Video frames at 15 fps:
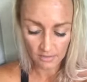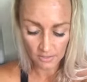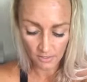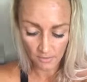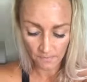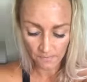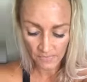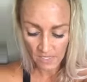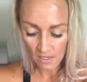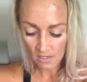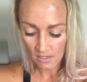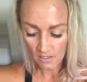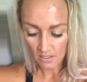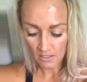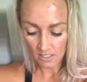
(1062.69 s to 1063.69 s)
So
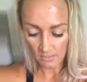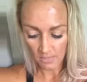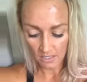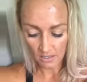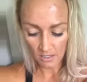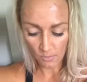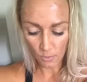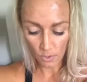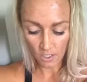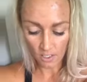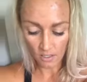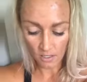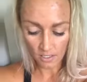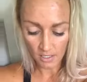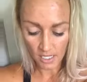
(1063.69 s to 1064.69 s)
something that I'm
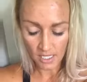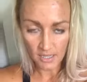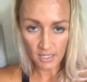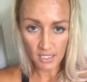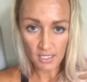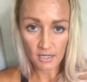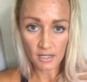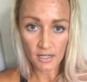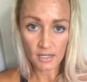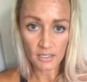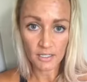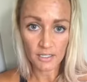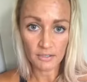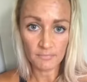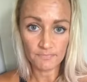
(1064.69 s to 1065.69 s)
working on. And
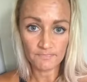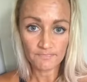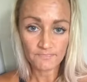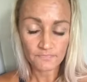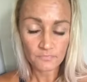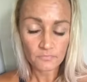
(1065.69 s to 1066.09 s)
then,